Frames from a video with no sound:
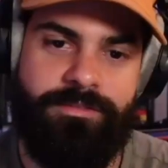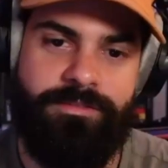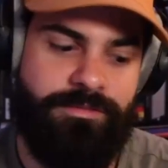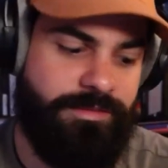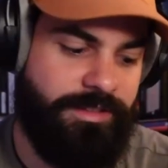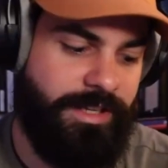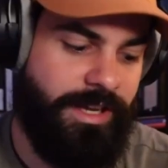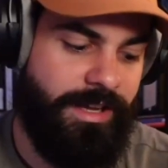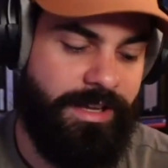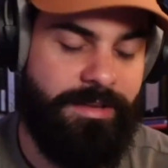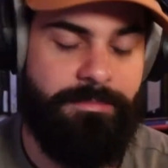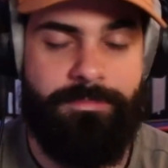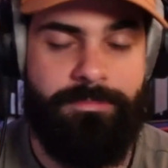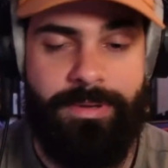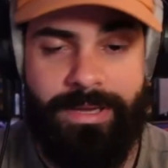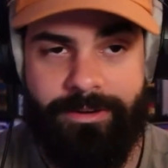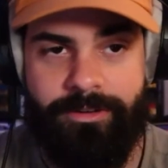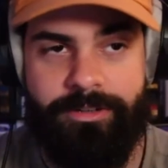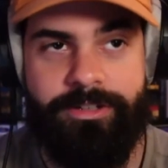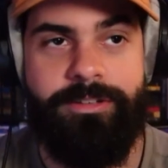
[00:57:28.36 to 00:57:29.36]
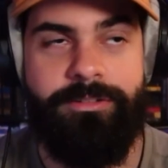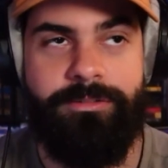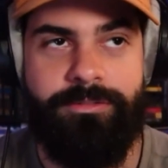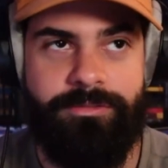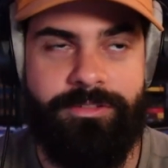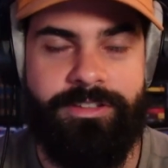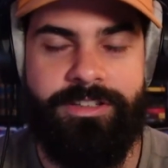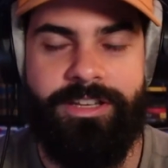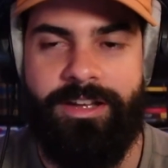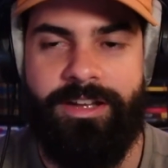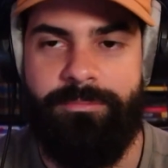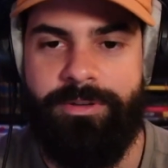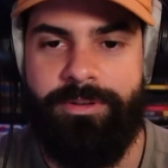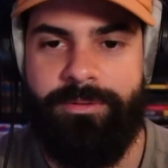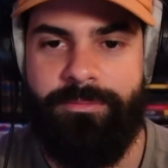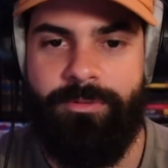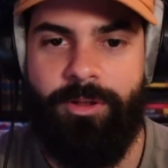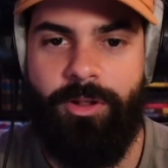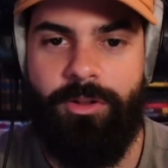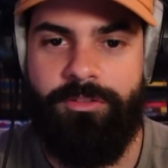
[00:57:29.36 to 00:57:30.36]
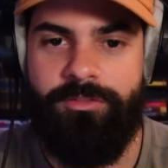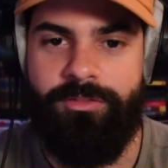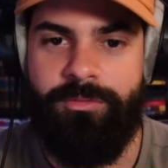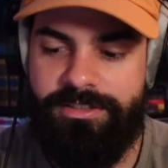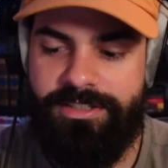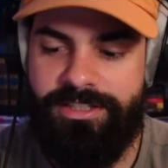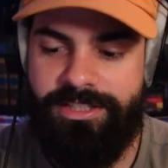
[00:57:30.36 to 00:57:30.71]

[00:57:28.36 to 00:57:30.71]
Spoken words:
Yeah, and Perrin and all of them.